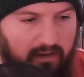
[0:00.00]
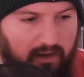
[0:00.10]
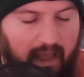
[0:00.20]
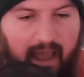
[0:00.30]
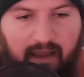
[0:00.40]

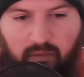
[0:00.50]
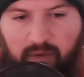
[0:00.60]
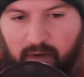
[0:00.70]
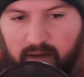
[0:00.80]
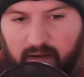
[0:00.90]
hey, we
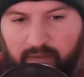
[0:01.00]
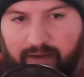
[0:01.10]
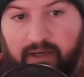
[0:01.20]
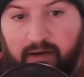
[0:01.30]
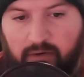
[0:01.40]

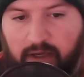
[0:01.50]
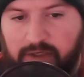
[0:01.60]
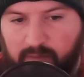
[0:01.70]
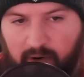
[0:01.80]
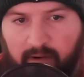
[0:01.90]
have an
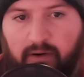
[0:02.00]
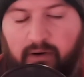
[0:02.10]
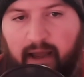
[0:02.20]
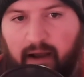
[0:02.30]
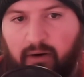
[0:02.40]
integration partner
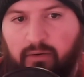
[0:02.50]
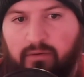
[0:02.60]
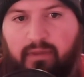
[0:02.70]
now.